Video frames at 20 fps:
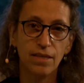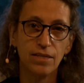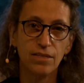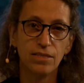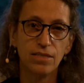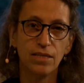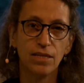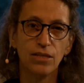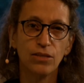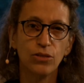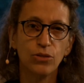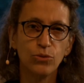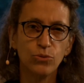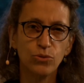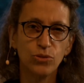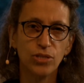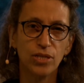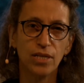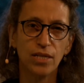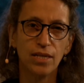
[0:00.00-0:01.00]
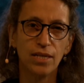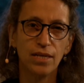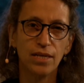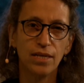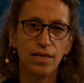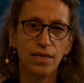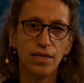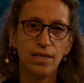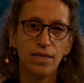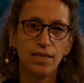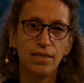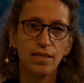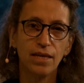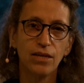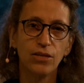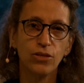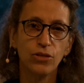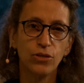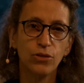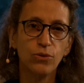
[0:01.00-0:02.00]
is the illusion
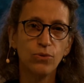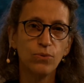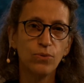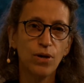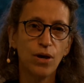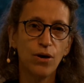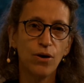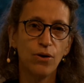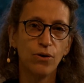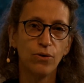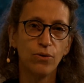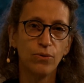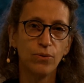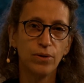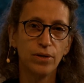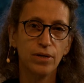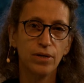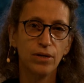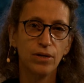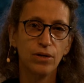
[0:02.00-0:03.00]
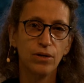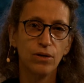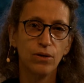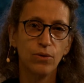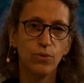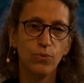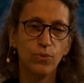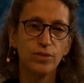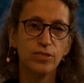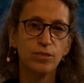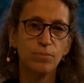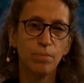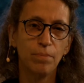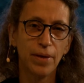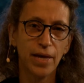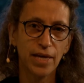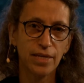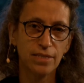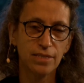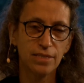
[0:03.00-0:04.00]
that you know what's
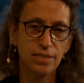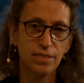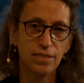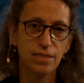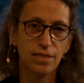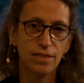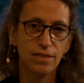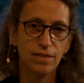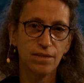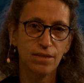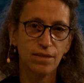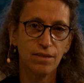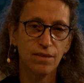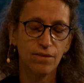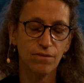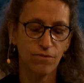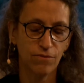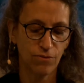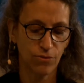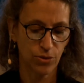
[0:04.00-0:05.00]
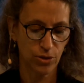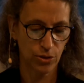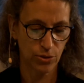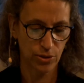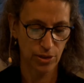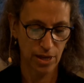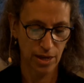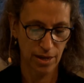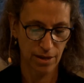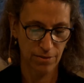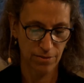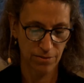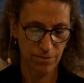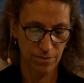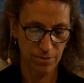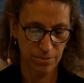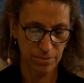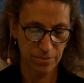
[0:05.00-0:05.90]
best for your life.